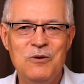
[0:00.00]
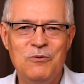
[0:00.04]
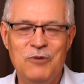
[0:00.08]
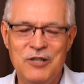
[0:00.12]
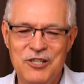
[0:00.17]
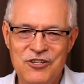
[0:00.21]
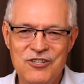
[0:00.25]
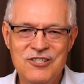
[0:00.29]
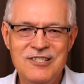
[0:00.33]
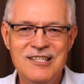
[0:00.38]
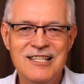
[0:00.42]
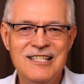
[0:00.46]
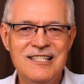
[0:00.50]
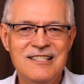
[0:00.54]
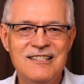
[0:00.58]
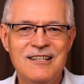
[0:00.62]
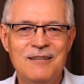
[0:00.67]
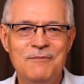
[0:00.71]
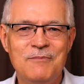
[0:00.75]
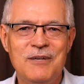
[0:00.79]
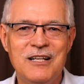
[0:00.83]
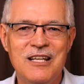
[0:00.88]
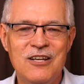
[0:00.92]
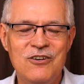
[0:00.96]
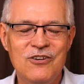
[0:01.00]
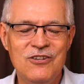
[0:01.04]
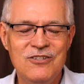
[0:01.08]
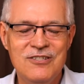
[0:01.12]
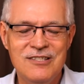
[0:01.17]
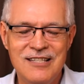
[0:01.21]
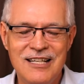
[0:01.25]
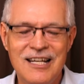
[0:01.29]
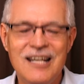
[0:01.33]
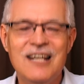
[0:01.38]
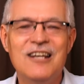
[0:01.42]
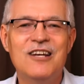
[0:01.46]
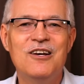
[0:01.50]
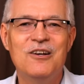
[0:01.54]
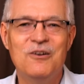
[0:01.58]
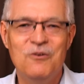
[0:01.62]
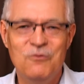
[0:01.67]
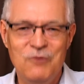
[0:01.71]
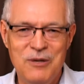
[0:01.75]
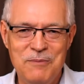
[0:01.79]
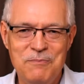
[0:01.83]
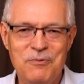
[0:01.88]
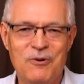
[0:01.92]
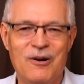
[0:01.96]
When you see somebody who's sick,
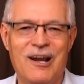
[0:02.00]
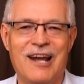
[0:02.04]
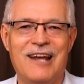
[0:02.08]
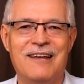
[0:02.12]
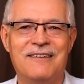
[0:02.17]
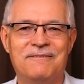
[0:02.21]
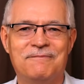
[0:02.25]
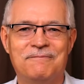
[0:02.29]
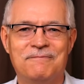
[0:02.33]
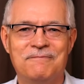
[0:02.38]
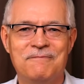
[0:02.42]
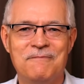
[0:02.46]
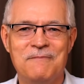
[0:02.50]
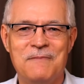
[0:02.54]
we pray.